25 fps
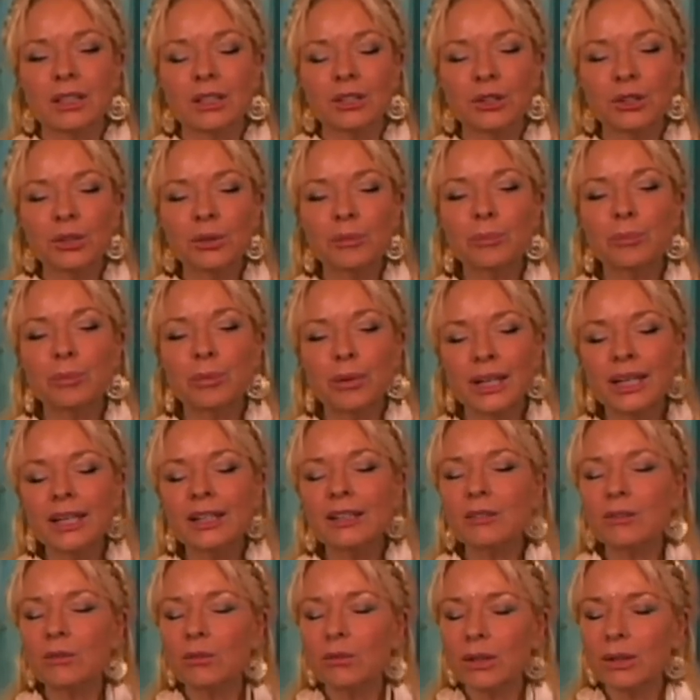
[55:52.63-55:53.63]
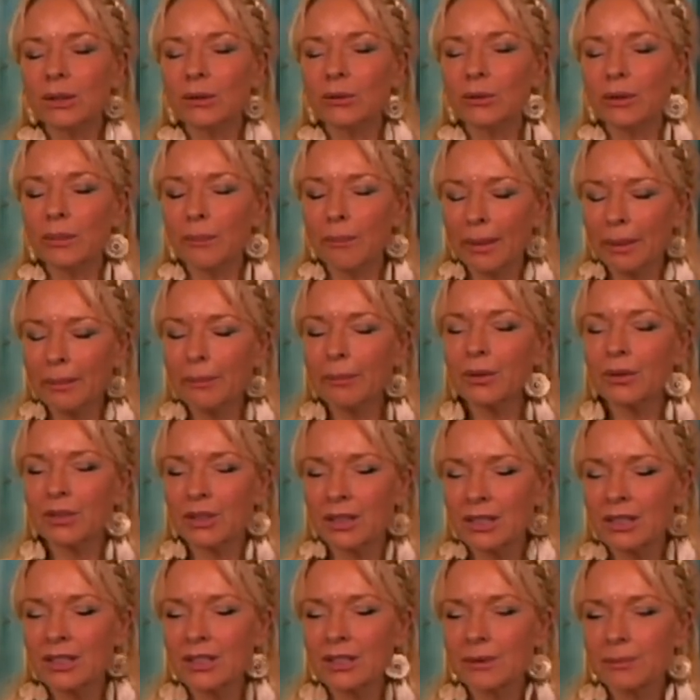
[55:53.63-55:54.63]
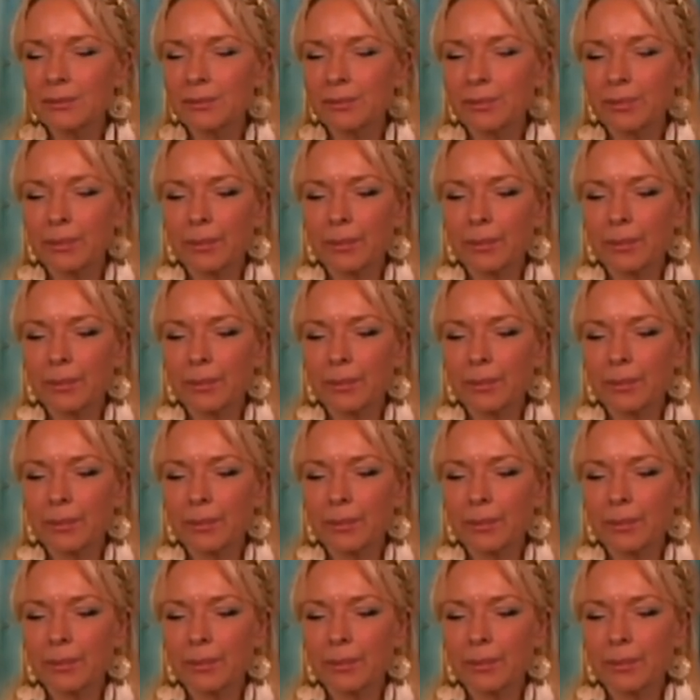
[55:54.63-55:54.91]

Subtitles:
your brain will remember this